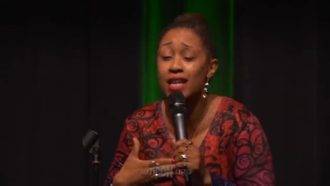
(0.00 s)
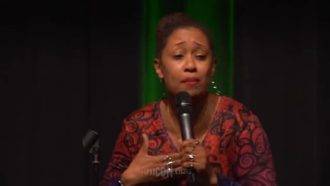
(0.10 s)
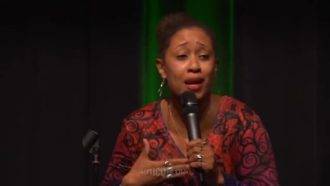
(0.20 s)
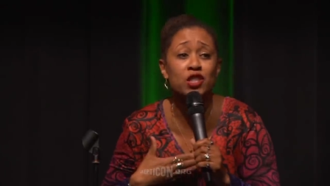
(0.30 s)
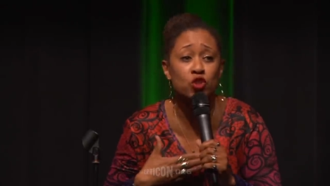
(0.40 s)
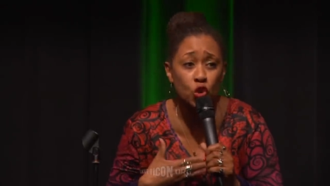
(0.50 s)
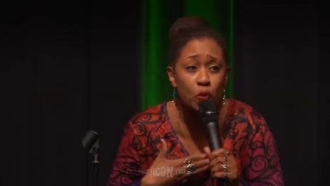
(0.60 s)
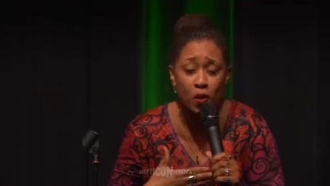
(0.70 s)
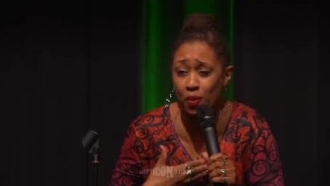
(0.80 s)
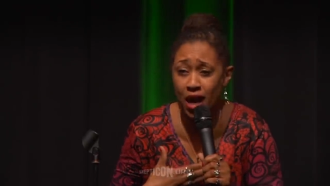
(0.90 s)
get my
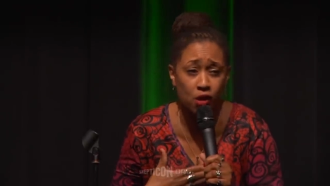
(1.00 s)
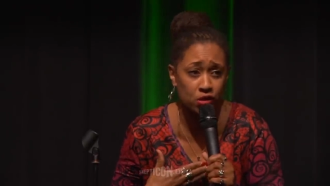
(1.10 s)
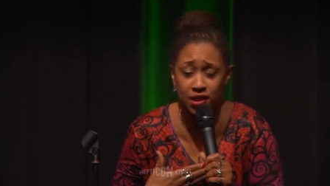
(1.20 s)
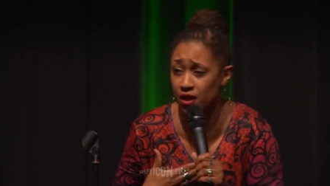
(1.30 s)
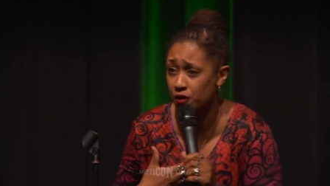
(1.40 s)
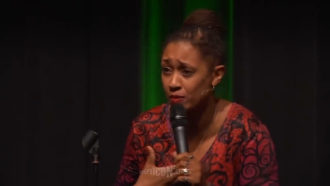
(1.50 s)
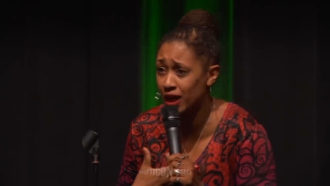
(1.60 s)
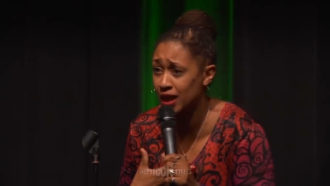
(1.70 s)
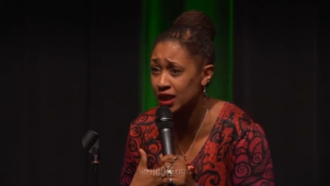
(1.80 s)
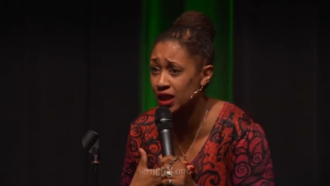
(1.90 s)
superpowers,
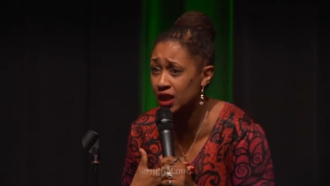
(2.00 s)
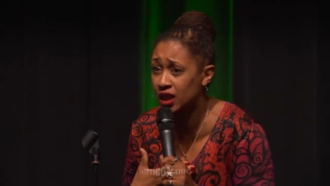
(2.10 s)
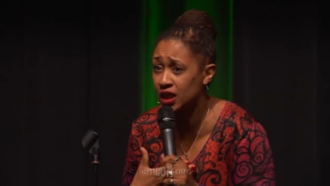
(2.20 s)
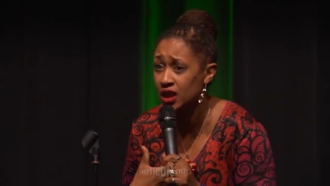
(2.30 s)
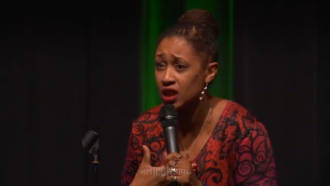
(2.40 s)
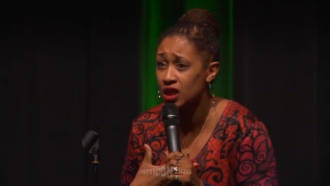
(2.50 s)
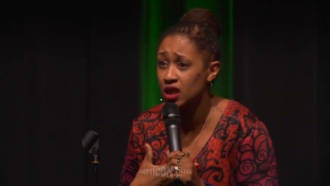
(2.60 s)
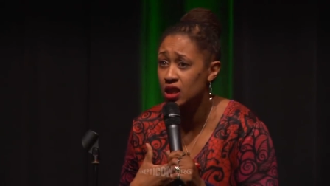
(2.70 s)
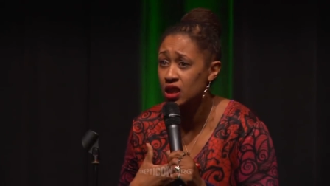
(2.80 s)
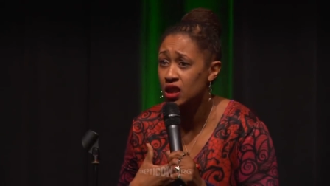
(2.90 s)
everybody.
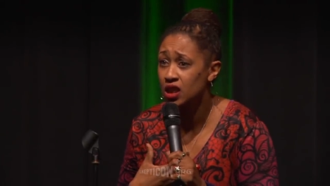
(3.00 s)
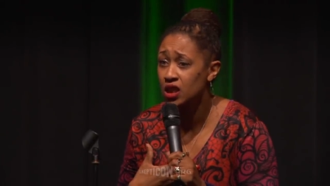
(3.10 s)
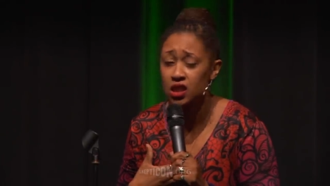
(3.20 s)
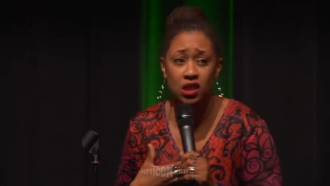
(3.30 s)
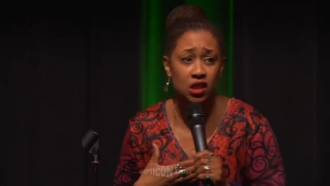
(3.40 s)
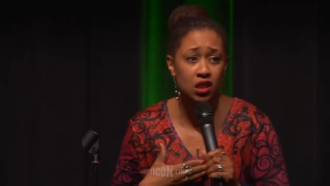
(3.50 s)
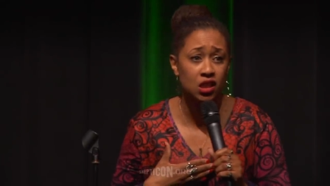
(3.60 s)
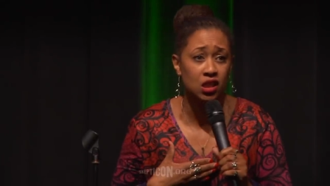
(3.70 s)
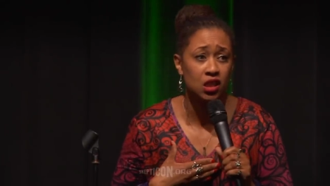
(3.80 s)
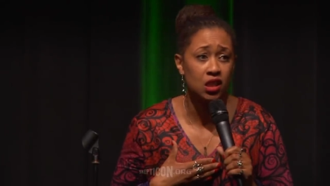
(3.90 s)

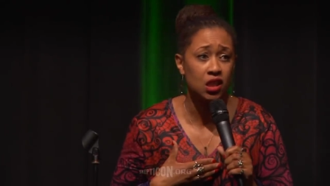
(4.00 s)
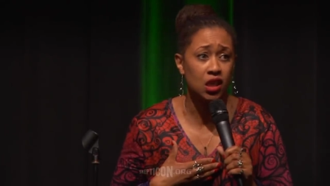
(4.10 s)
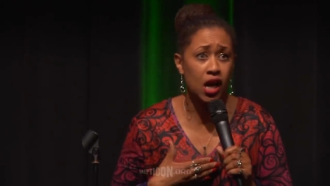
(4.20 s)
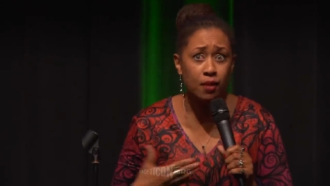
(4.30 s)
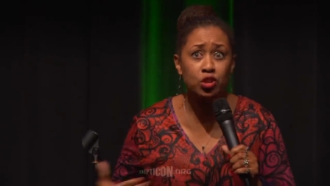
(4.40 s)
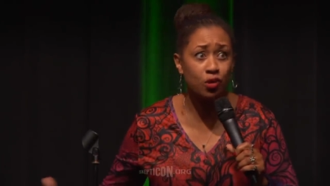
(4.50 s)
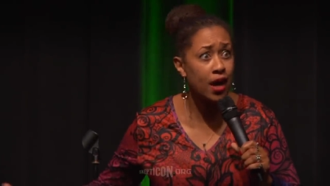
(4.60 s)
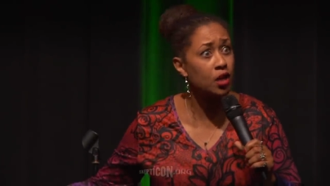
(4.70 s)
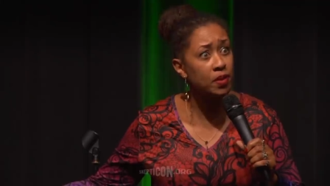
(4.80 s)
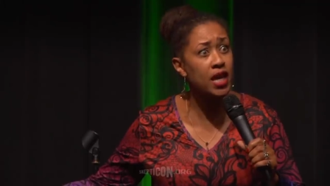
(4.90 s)
I'm
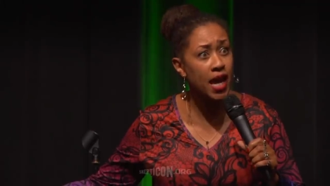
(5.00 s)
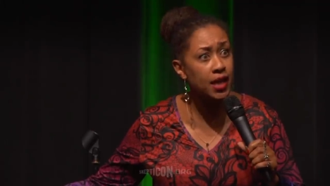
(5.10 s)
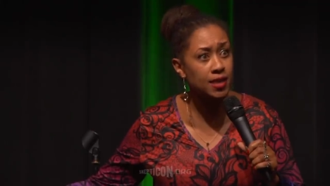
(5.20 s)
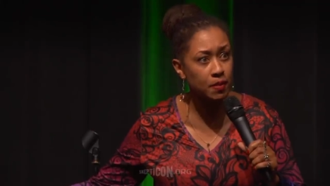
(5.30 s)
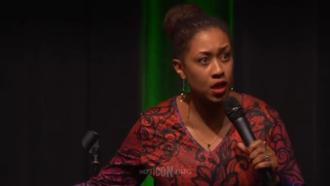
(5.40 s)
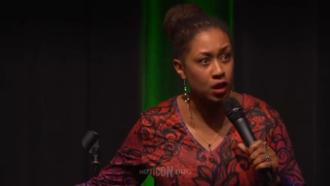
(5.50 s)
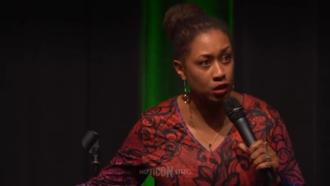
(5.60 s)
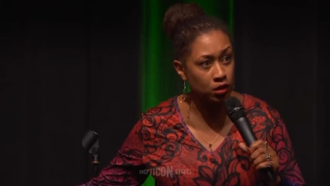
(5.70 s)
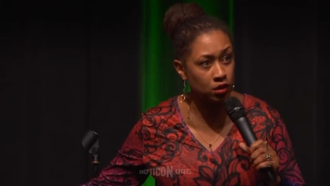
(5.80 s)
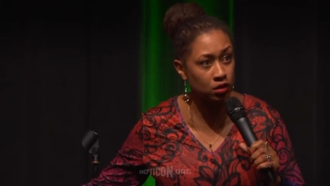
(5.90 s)
trying to be an X
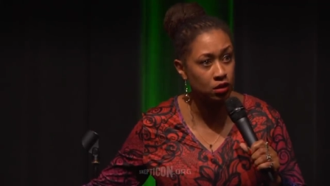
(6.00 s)
Man.